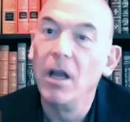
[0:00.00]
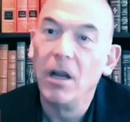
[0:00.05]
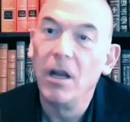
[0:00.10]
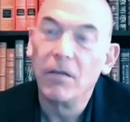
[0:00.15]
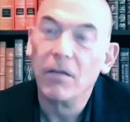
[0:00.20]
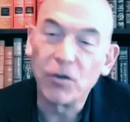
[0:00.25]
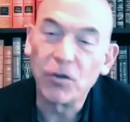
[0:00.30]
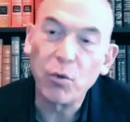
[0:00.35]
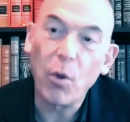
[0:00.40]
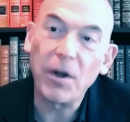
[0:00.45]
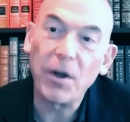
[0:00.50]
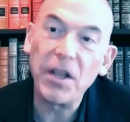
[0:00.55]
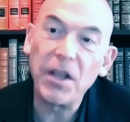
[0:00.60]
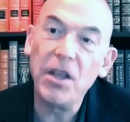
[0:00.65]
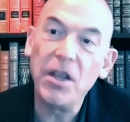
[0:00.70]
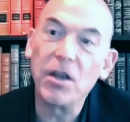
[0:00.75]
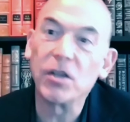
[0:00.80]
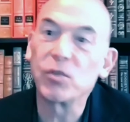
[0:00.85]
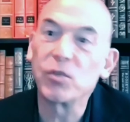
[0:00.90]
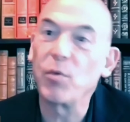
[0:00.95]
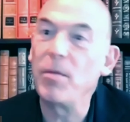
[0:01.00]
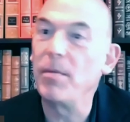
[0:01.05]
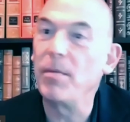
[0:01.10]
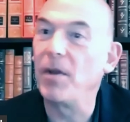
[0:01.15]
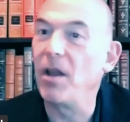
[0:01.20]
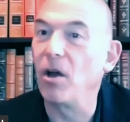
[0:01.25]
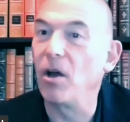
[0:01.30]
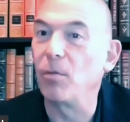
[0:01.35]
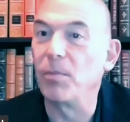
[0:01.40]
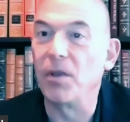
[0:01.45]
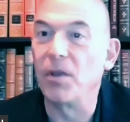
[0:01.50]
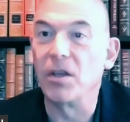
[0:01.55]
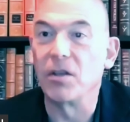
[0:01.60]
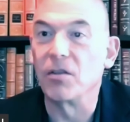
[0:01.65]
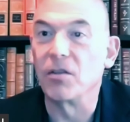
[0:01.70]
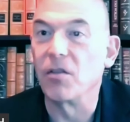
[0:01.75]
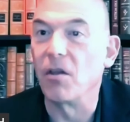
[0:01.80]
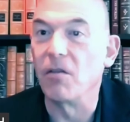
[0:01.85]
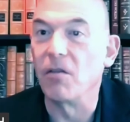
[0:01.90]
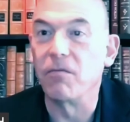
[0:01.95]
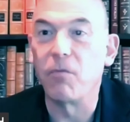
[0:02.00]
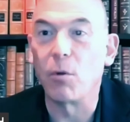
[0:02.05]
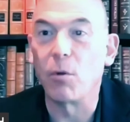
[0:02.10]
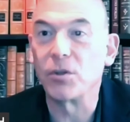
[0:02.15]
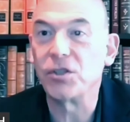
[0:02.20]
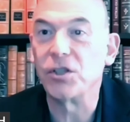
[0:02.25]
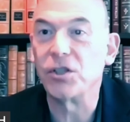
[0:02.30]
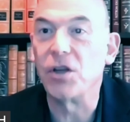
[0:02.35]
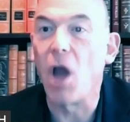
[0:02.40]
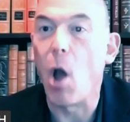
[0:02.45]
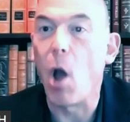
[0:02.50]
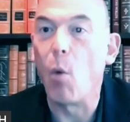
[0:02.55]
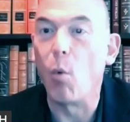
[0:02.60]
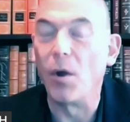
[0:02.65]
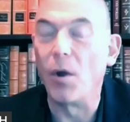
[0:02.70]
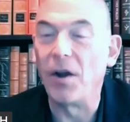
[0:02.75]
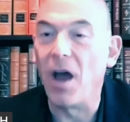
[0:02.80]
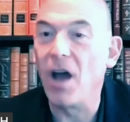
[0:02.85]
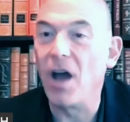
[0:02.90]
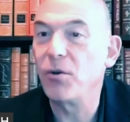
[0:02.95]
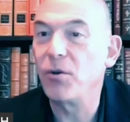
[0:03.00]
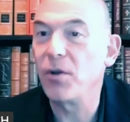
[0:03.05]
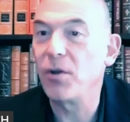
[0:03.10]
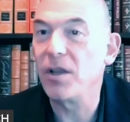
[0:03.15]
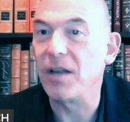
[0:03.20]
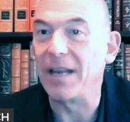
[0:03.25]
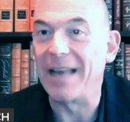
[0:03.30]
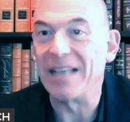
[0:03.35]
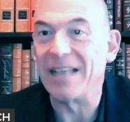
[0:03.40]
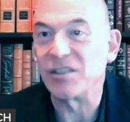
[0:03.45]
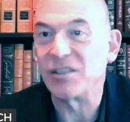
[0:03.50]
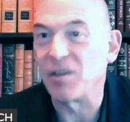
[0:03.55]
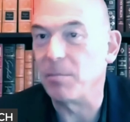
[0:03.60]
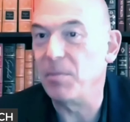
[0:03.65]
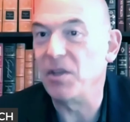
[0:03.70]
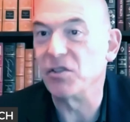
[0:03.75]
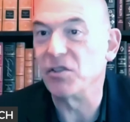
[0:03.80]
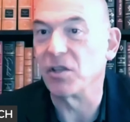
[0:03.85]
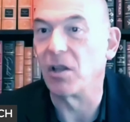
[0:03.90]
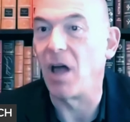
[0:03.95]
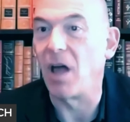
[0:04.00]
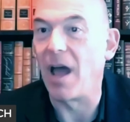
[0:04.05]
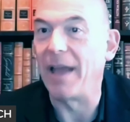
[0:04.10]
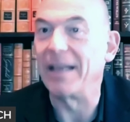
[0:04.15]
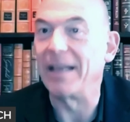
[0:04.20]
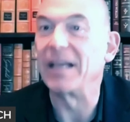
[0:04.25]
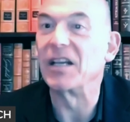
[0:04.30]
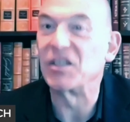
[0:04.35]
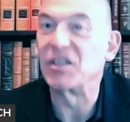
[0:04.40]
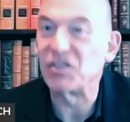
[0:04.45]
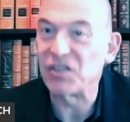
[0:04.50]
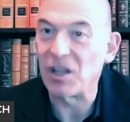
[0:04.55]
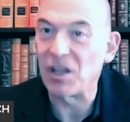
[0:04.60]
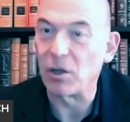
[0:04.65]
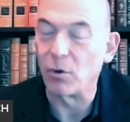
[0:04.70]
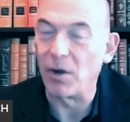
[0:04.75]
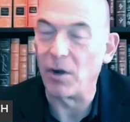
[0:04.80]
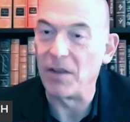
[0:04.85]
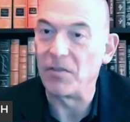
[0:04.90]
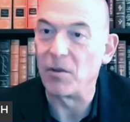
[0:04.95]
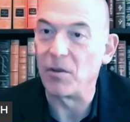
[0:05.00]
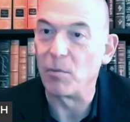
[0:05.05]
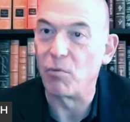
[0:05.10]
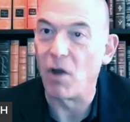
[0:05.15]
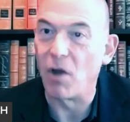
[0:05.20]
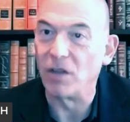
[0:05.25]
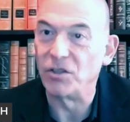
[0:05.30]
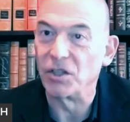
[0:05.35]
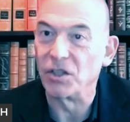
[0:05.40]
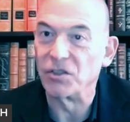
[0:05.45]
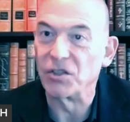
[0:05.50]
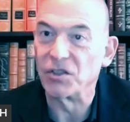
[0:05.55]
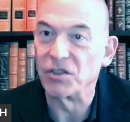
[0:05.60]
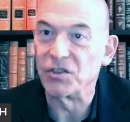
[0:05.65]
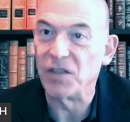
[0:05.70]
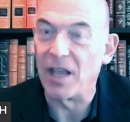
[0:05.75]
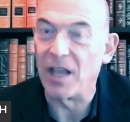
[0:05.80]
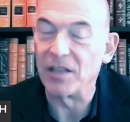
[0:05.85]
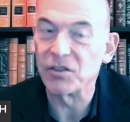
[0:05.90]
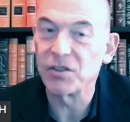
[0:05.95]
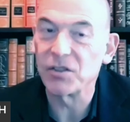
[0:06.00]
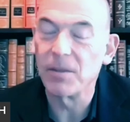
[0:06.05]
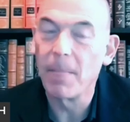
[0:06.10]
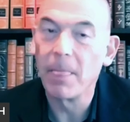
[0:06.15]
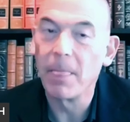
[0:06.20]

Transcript: For 20 years, we've been helping the Fortune 100 and SMBs alike accelerate their project success.